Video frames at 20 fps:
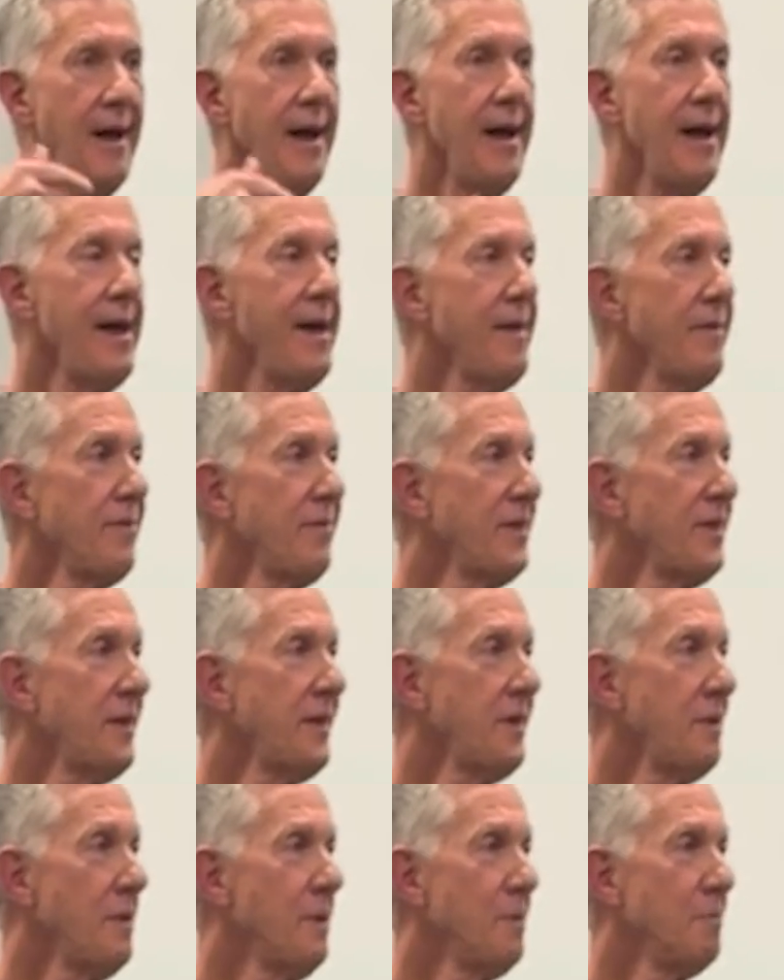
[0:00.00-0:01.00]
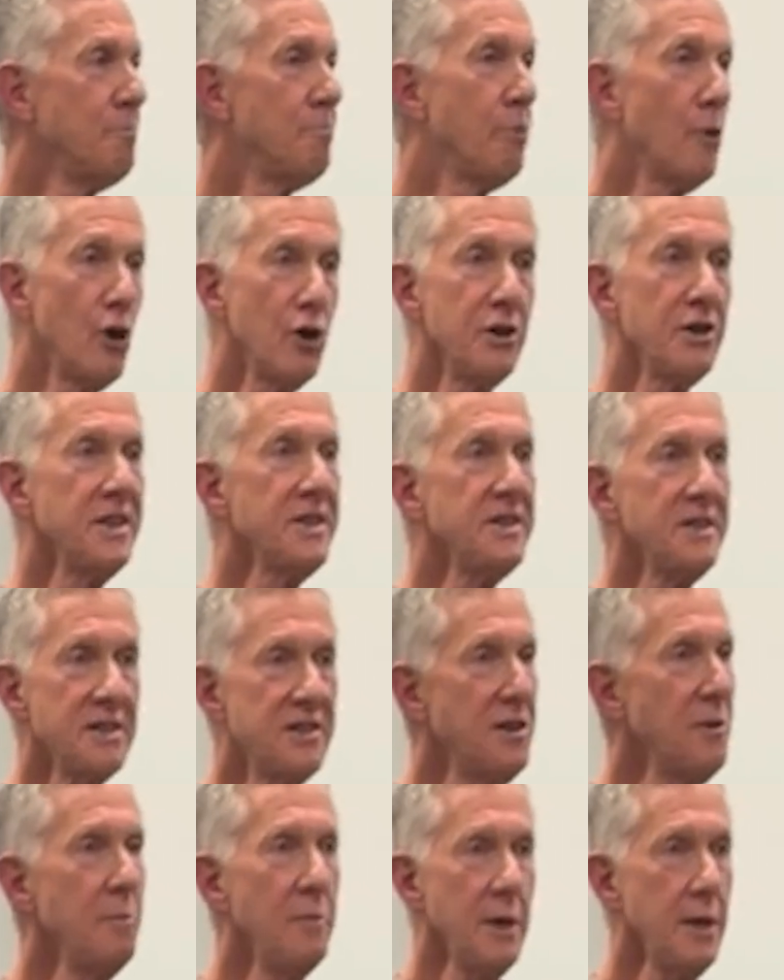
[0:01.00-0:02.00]
and the burden
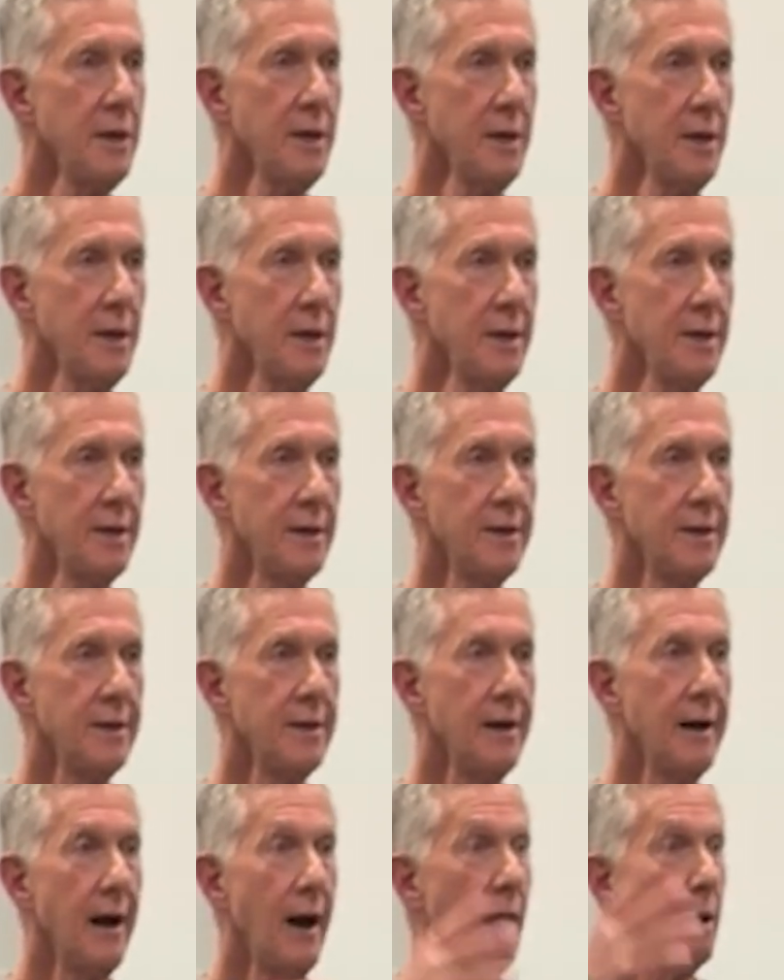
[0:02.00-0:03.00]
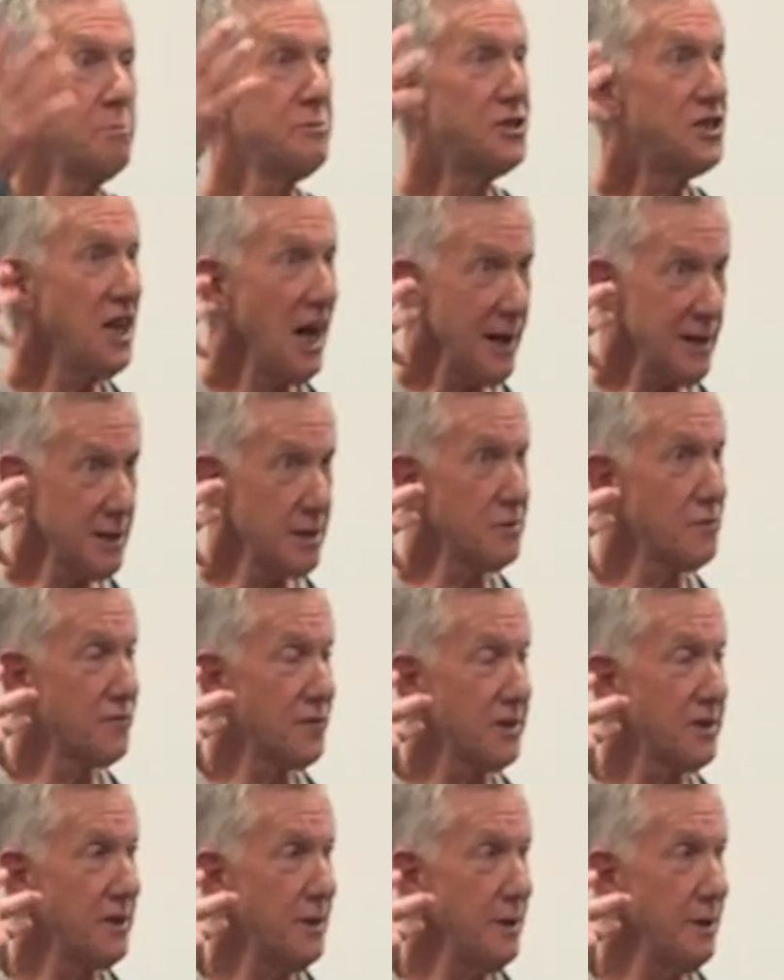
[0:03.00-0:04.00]
to me
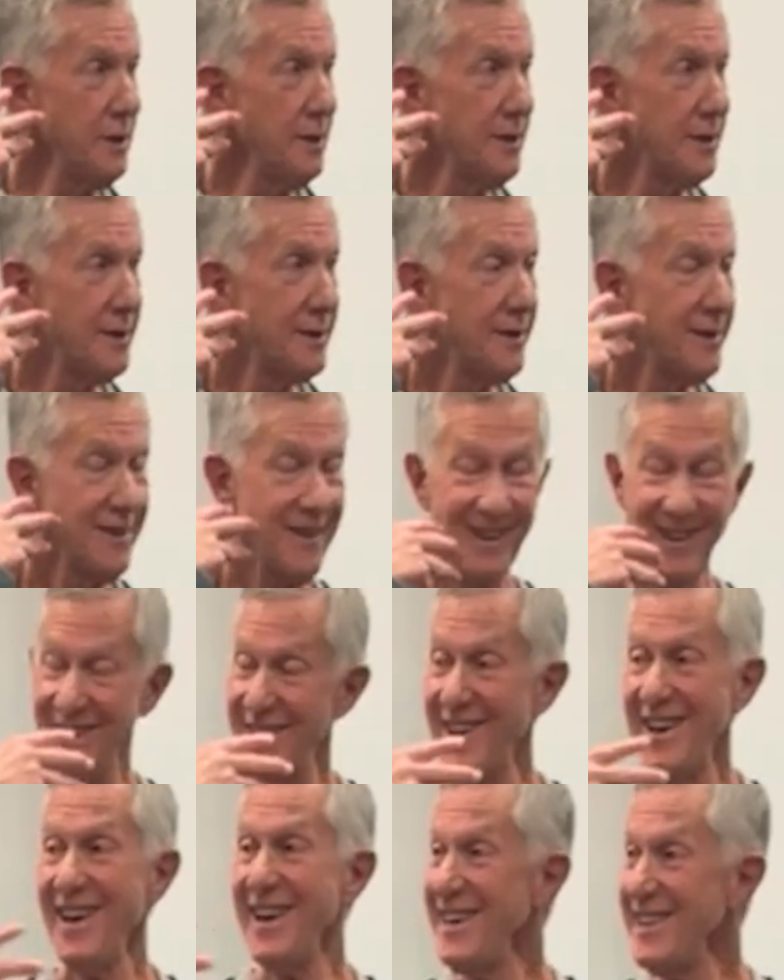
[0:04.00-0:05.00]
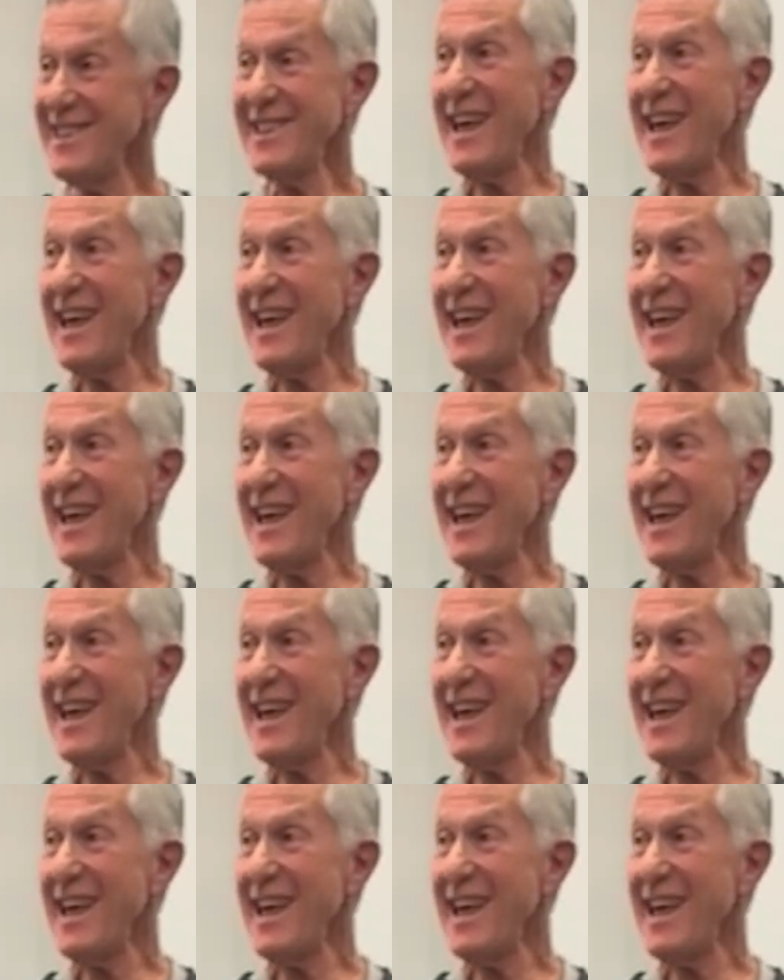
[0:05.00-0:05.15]
objectively, ain't